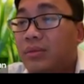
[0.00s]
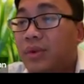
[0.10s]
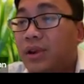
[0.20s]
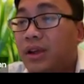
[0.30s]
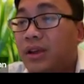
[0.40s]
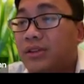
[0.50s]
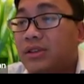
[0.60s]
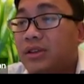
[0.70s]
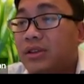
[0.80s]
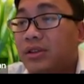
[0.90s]

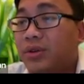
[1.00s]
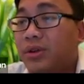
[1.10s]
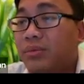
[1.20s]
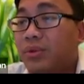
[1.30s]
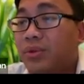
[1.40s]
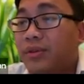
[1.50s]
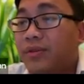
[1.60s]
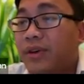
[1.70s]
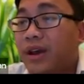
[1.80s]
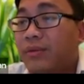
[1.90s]
plus
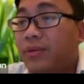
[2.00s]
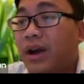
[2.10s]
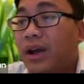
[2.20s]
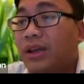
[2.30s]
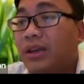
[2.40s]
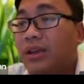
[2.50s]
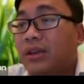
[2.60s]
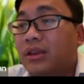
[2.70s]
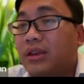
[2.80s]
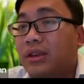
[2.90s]
3.5y
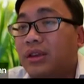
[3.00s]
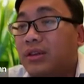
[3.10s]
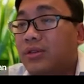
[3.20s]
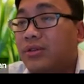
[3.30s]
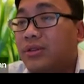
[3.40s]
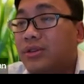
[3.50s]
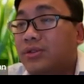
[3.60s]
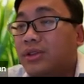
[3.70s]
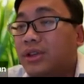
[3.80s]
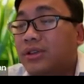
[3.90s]
equal to
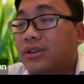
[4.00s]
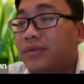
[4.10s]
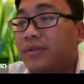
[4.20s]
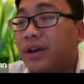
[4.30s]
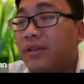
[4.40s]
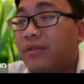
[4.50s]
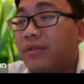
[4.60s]
65.